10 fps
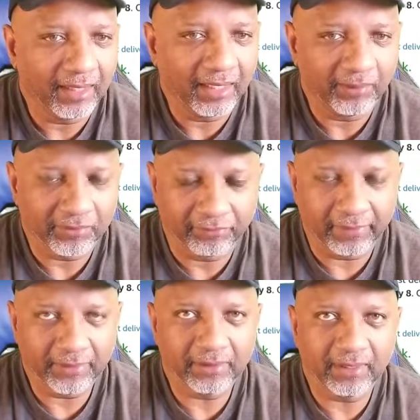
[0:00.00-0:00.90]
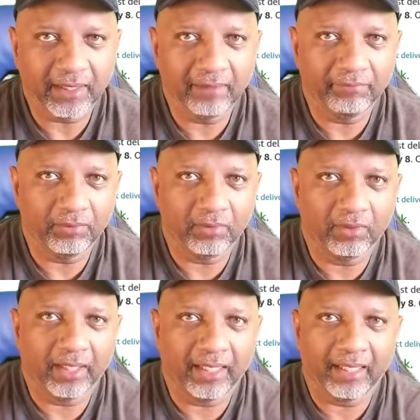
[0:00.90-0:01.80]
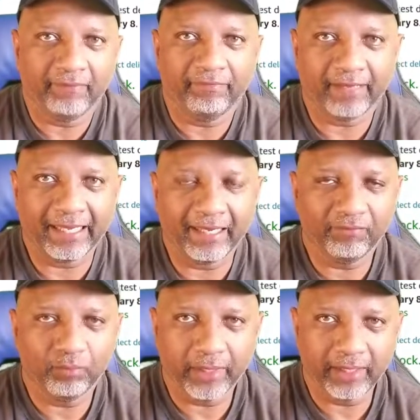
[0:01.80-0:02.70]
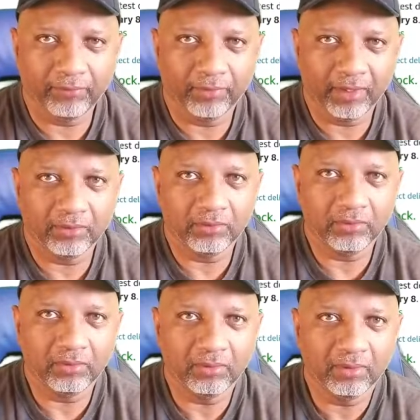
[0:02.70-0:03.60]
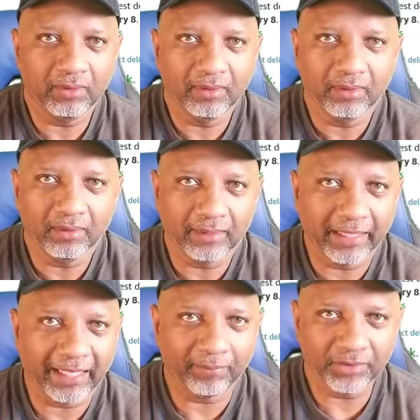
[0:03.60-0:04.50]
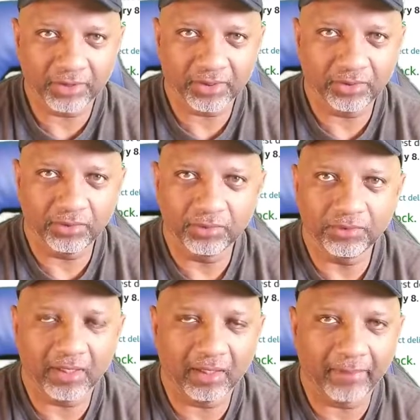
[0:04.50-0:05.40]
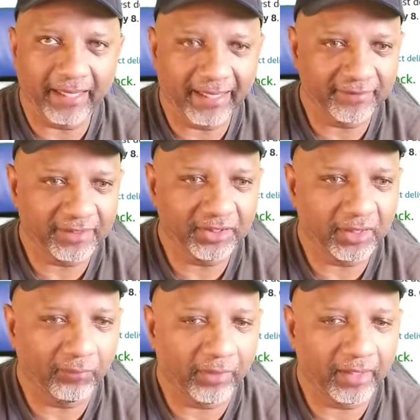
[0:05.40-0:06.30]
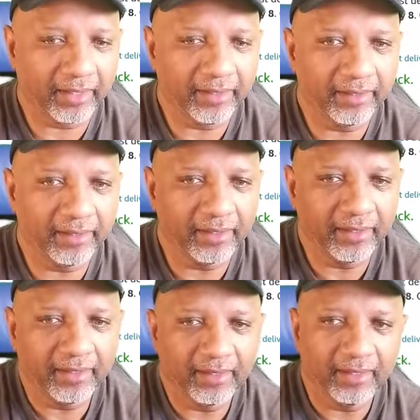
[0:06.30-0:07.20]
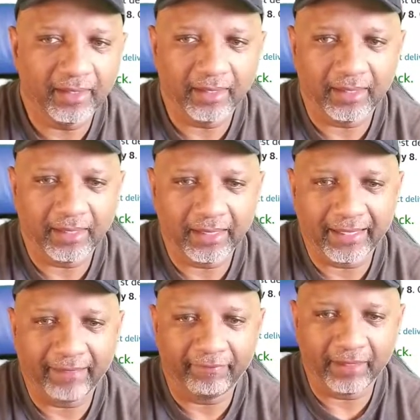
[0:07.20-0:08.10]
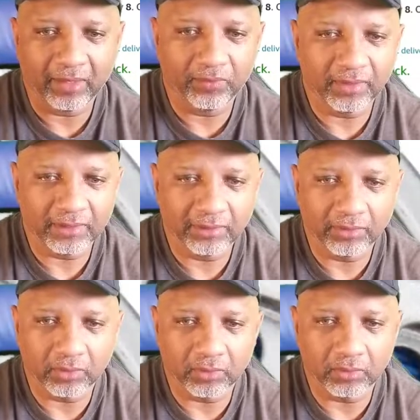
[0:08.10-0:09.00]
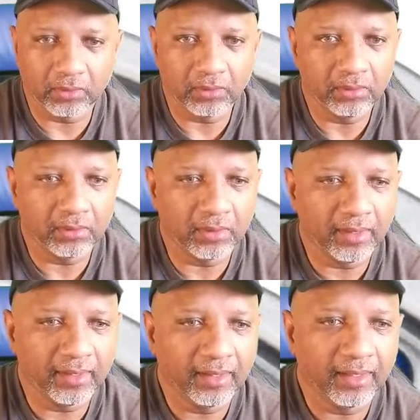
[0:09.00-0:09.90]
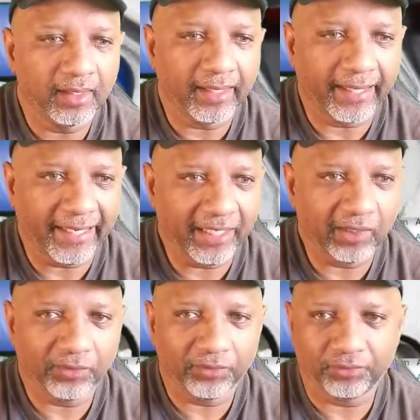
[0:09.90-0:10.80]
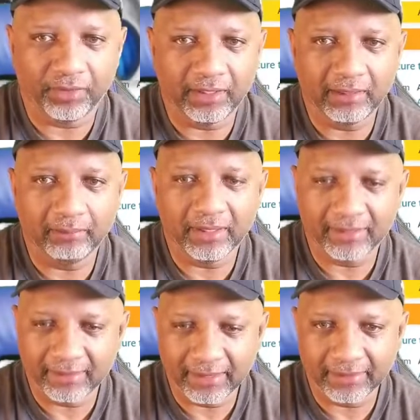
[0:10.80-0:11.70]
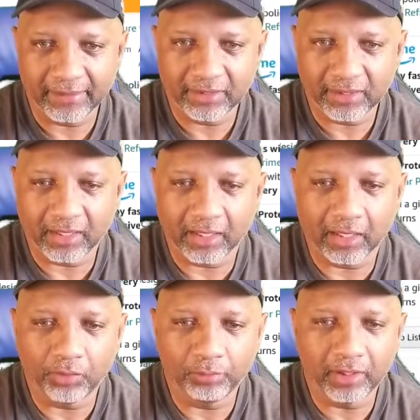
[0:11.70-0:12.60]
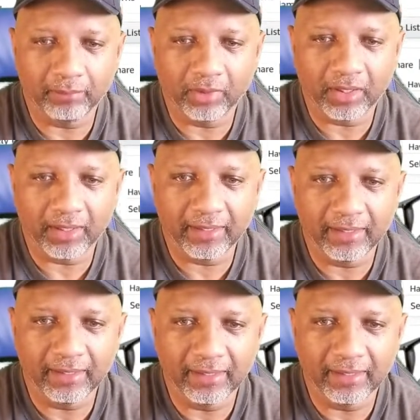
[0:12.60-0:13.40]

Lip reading: was first looking for a 5 weight reel that I would just use on my existing rod. And I found this little Angler Dream. It says it's an aluminum rod.